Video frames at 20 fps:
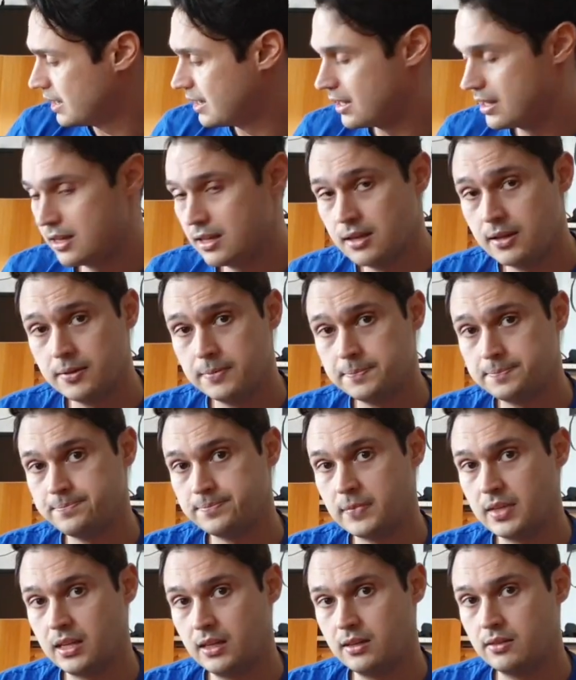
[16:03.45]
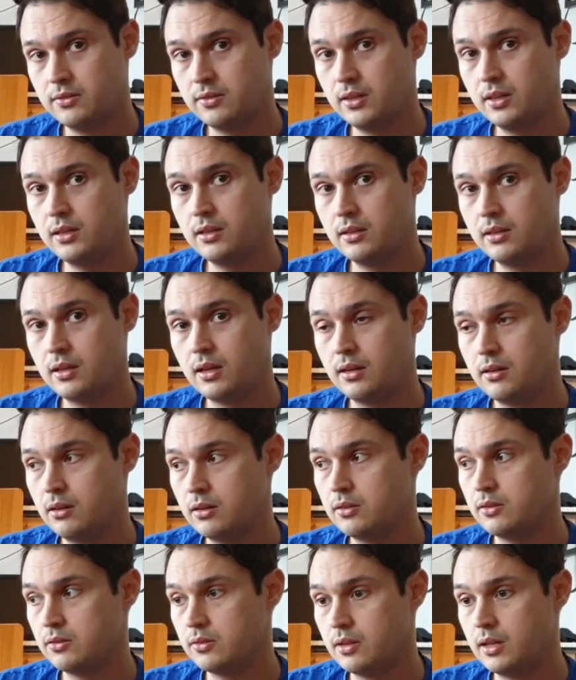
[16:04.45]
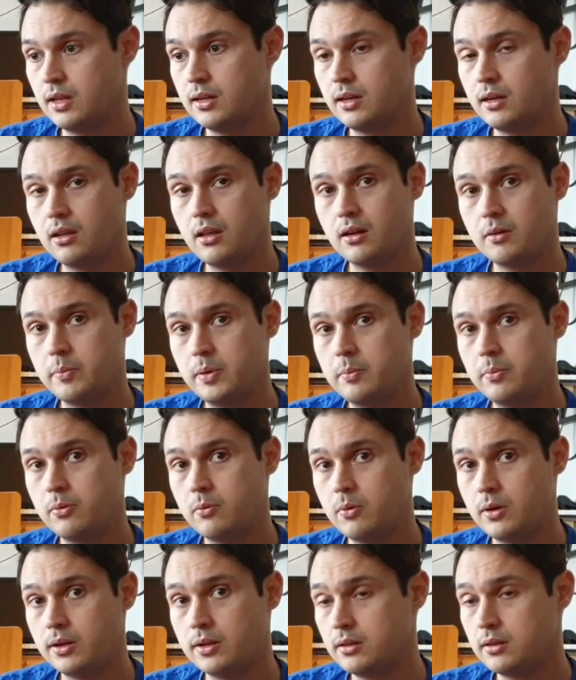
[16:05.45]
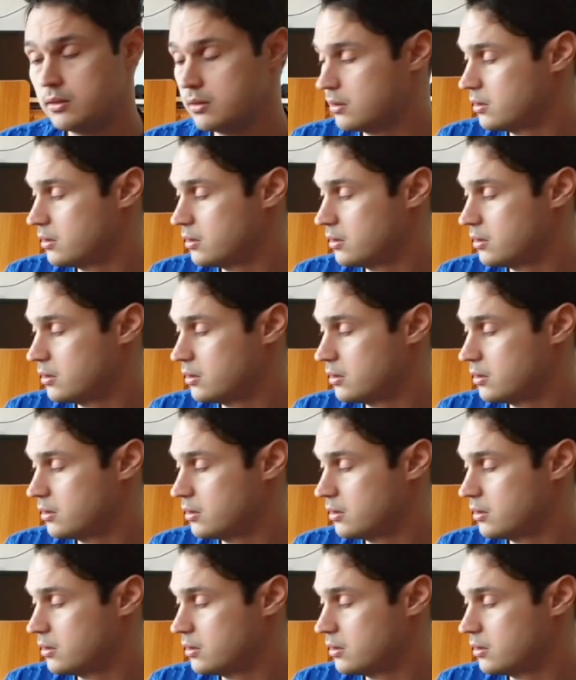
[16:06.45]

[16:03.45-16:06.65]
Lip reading: I noticed that a lot of people want it.